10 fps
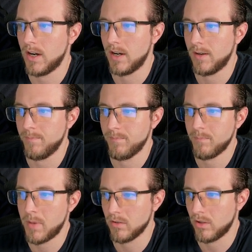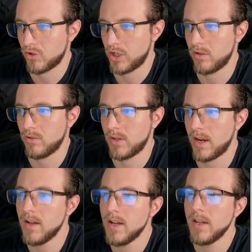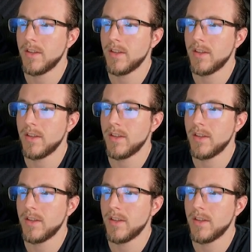parallel channel, okay?